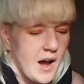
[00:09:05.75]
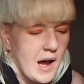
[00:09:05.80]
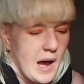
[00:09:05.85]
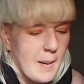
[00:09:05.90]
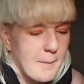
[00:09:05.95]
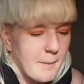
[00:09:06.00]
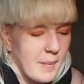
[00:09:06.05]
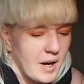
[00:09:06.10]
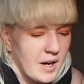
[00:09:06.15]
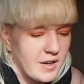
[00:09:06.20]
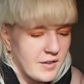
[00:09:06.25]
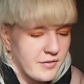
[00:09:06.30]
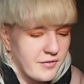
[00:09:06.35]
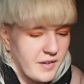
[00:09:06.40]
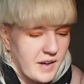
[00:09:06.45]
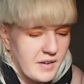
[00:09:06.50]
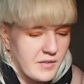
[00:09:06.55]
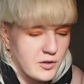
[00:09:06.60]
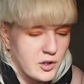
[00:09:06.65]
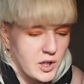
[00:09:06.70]
My
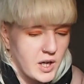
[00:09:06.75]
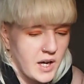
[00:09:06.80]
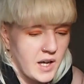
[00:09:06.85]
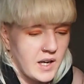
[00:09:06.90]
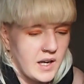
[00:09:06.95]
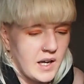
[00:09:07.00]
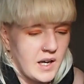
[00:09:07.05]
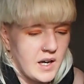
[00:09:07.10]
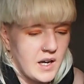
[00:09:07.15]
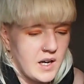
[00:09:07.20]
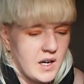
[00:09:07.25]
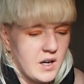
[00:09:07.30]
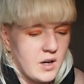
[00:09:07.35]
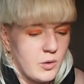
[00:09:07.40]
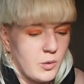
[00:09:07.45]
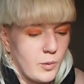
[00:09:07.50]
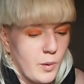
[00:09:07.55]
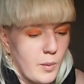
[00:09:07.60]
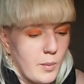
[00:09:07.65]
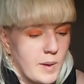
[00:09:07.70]
favourite colour,
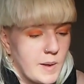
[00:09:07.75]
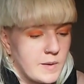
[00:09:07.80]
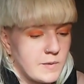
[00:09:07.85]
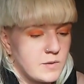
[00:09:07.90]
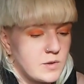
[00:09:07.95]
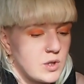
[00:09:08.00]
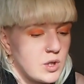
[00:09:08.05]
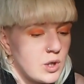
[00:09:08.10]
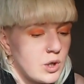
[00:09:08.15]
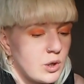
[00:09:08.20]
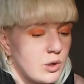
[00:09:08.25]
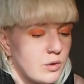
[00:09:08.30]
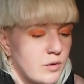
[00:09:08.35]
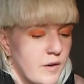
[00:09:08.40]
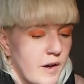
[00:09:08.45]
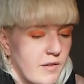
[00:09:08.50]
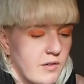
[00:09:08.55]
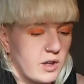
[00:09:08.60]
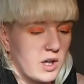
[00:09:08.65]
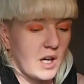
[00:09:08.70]
well my 2
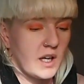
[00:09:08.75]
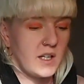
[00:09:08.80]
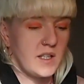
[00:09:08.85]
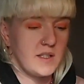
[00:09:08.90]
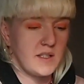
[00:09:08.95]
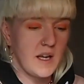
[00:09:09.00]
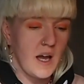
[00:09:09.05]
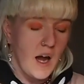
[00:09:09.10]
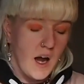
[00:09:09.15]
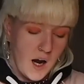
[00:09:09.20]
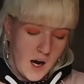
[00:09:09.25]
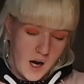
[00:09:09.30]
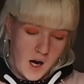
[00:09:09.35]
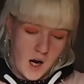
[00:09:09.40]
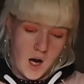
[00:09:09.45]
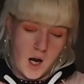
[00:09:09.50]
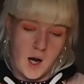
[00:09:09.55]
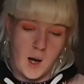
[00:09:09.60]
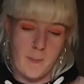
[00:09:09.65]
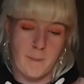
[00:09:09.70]
favourite colours
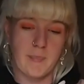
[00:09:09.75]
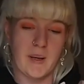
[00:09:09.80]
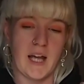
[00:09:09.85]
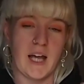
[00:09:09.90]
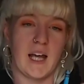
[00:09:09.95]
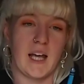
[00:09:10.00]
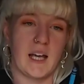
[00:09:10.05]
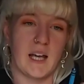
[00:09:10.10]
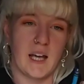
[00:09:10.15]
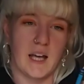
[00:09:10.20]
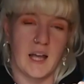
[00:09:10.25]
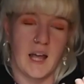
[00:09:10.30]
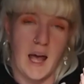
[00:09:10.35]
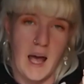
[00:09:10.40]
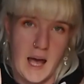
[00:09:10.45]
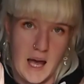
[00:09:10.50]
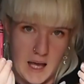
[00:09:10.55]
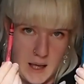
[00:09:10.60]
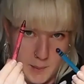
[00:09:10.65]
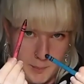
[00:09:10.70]
are pink
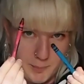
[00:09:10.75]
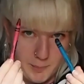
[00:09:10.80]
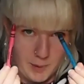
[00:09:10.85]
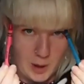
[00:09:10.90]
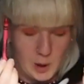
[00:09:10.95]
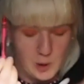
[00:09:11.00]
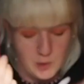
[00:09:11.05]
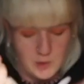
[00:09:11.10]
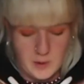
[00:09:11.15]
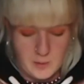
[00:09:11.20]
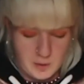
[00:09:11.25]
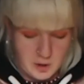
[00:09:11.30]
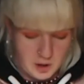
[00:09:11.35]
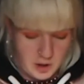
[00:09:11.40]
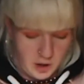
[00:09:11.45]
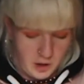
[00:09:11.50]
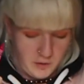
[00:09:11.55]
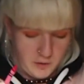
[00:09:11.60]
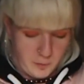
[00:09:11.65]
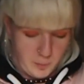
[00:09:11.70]
and blue. So I'm going to
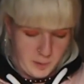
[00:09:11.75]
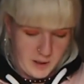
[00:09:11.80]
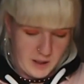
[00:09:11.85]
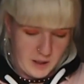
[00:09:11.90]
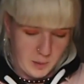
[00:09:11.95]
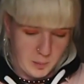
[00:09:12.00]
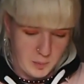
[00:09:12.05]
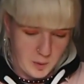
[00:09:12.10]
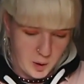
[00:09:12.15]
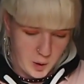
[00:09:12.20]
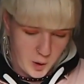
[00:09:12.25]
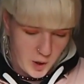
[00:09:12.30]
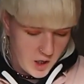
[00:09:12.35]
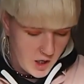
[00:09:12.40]
go for pink and blue.